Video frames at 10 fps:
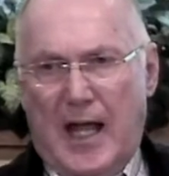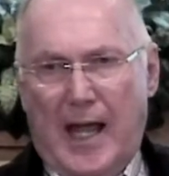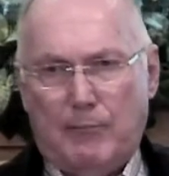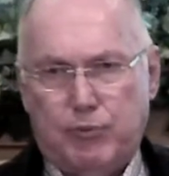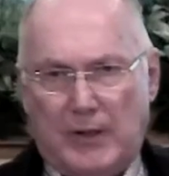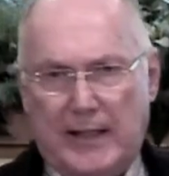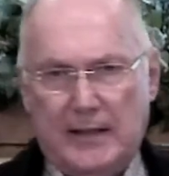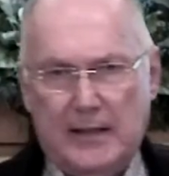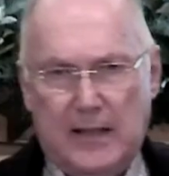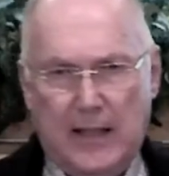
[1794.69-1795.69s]
and
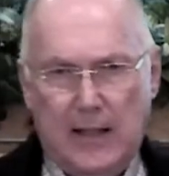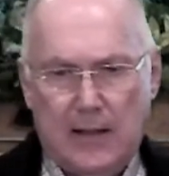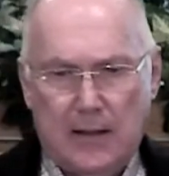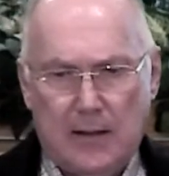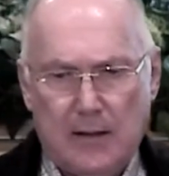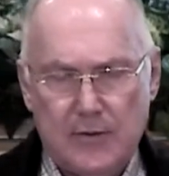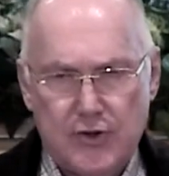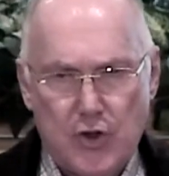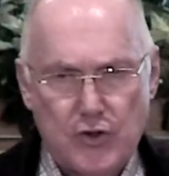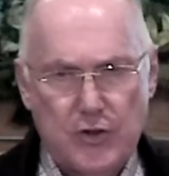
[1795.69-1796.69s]
planted in
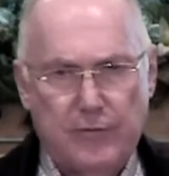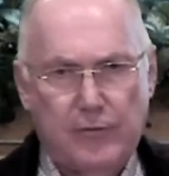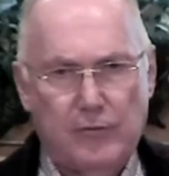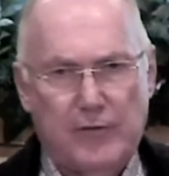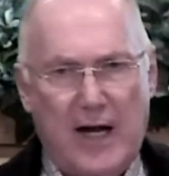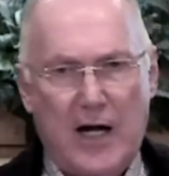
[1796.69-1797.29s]
Joseph of